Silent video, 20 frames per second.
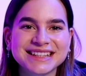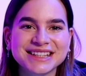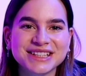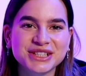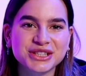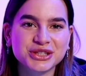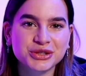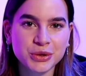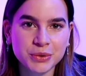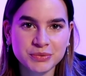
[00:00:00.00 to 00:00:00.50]
the
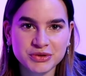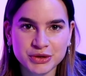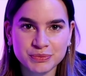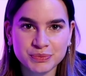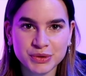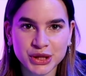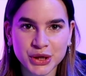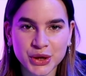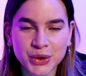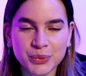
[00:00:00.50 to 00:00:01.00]
description
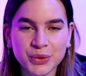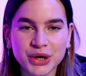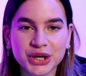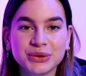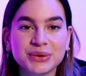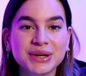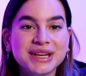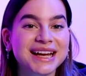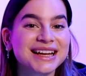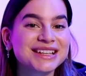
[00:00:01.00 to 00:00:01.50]
below where you
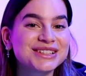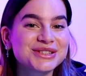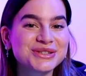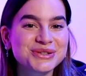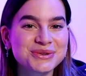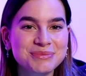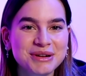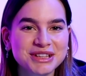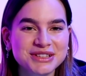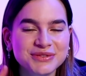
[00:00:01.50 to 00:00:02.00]
can get
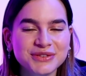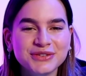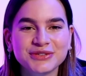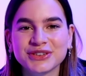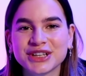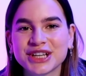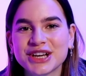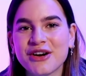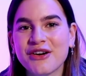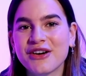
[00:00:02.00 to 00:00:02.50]
two months for
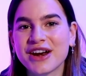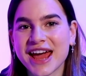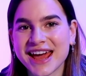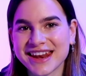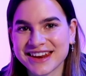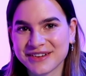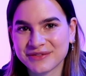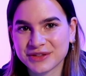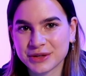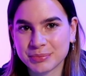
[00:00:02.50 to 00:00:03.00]
free on
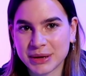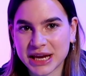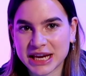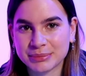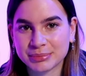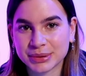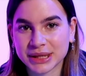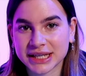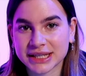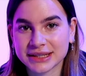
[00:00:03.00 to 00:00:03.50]
any of the
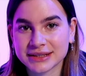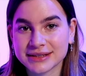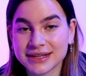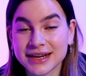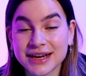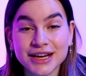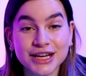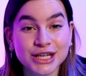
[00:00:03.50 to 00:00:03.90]
paid plans.